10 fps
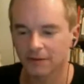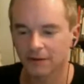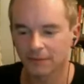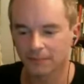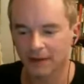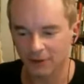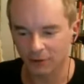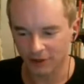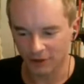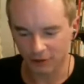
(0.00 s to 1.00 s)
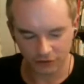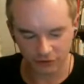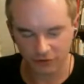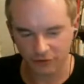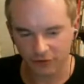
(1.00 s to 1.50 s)
minority
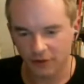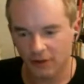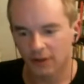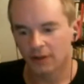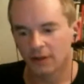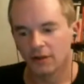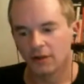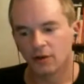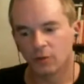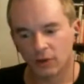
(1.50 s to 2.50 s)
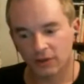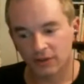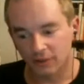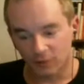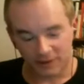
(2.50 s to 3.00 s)
cultures
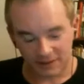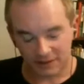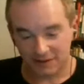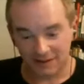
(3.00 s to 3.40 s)
within